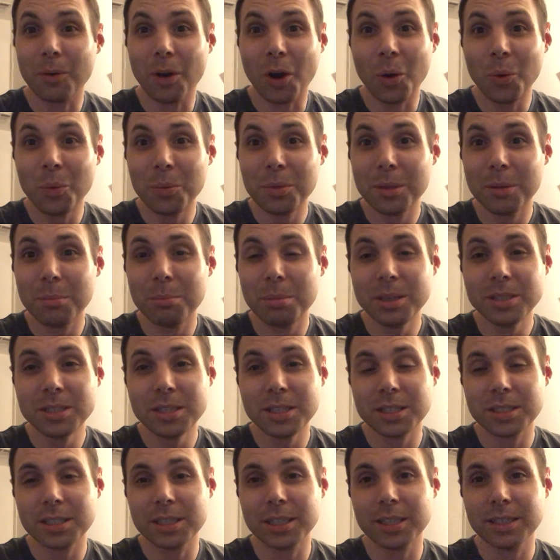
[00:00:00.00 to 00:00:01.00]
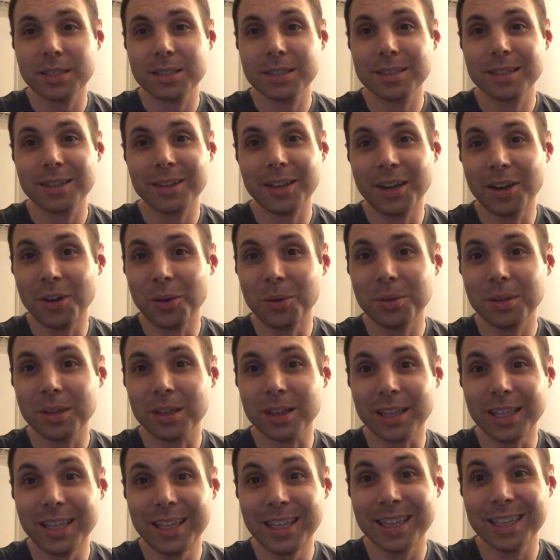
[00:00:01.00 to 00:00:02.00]
own the businesses and own
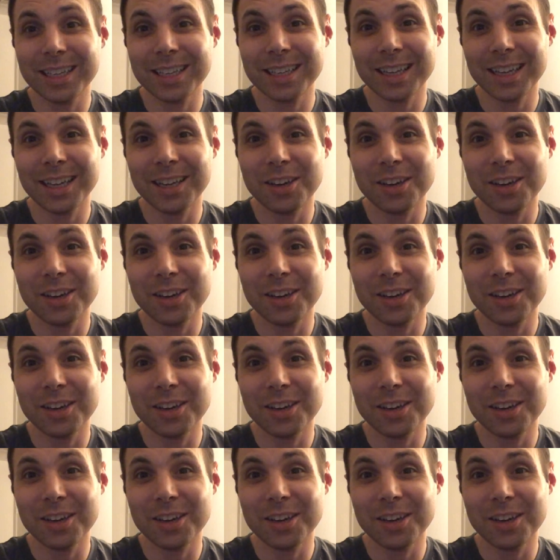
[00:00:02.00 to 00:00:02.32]
the land.